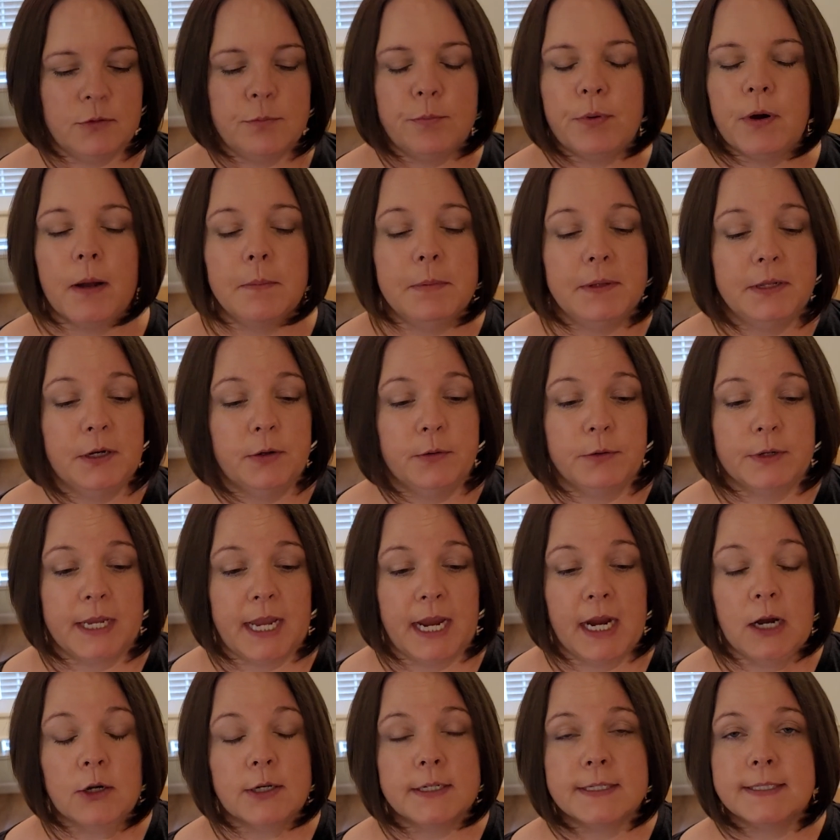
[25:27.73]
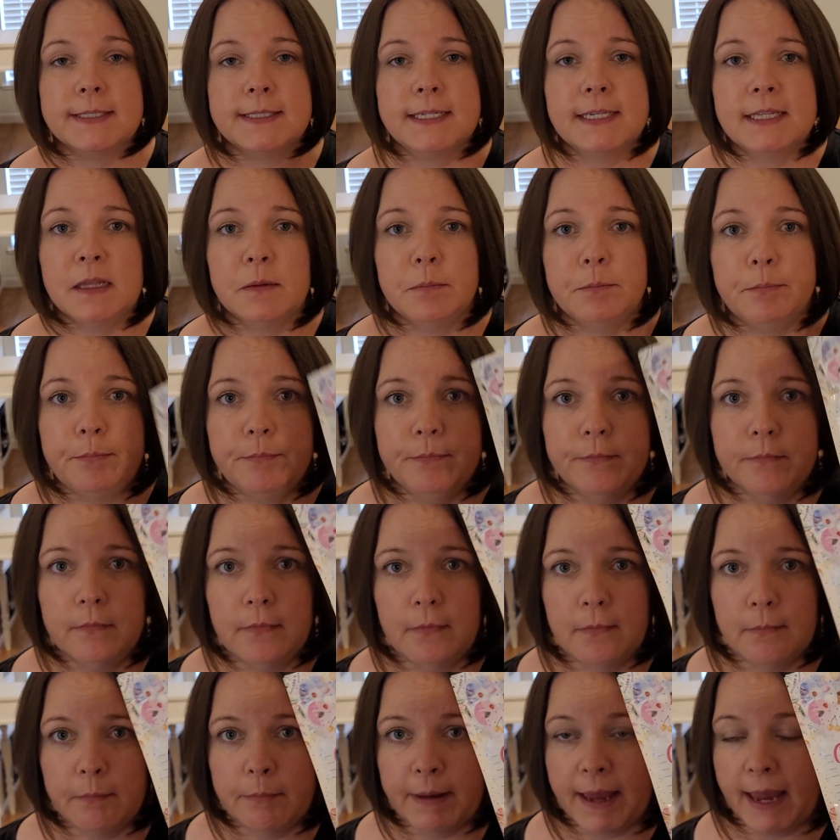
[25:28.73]
probably don't care to see the
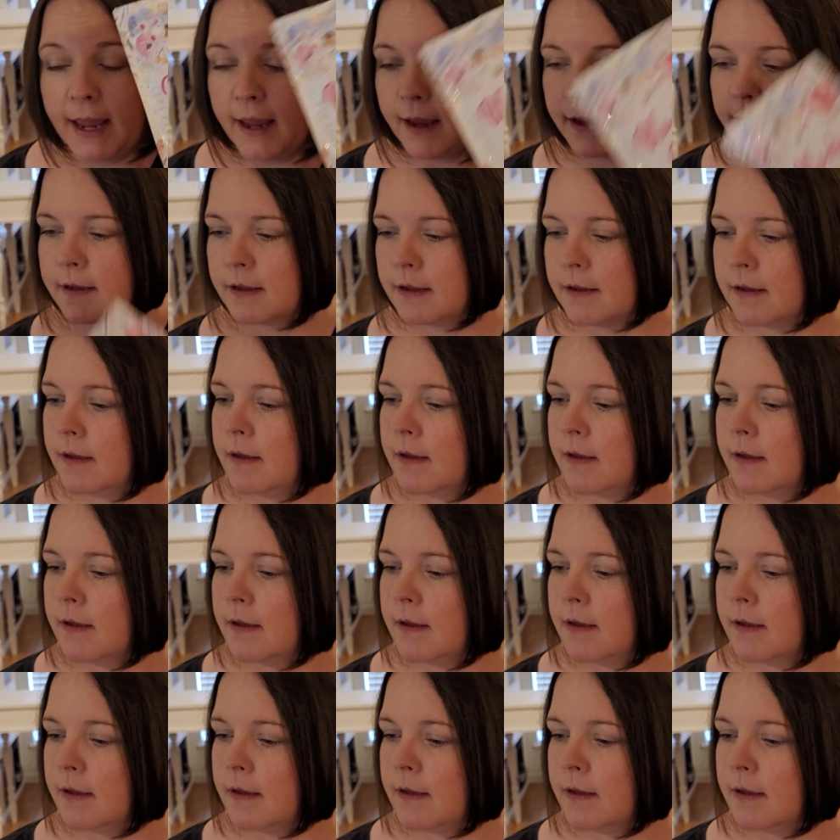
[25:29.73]
bag.